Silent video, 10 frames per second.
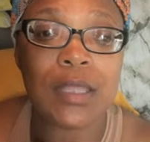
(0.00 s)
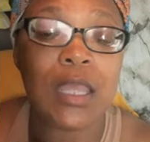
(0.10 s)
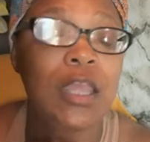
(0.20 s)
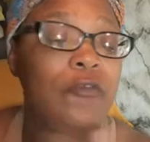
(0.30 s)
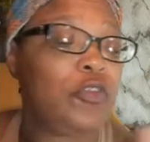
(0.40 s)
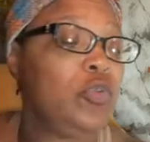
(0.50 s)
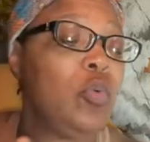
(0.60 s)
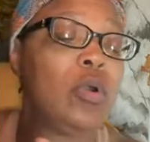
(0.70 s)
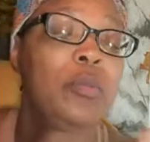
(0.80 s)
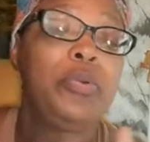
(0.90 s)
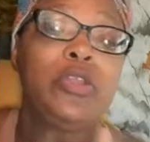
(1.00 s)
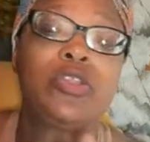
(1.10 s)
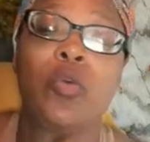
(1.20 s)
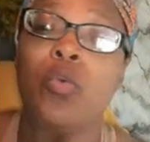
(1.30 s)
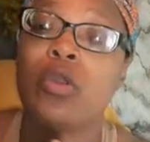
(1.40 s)
if you want to put the
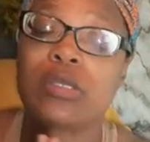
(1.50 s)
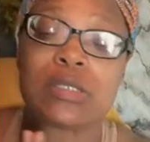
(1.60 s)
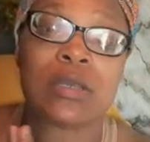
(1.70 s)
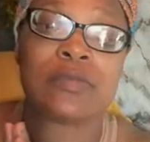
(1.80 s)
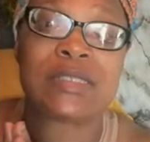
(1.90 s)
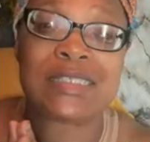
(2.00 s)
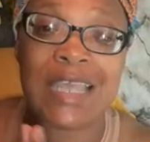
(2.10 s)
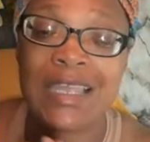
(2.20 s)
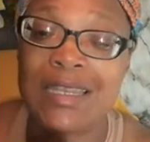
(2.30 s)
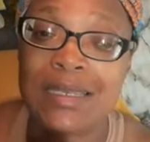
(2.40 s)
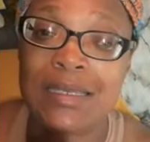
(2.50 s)
works of Satan